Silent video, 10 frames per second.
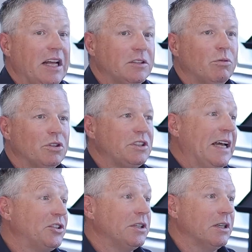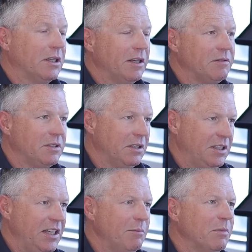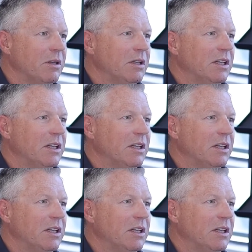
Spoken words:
that's what Sasha gives the team,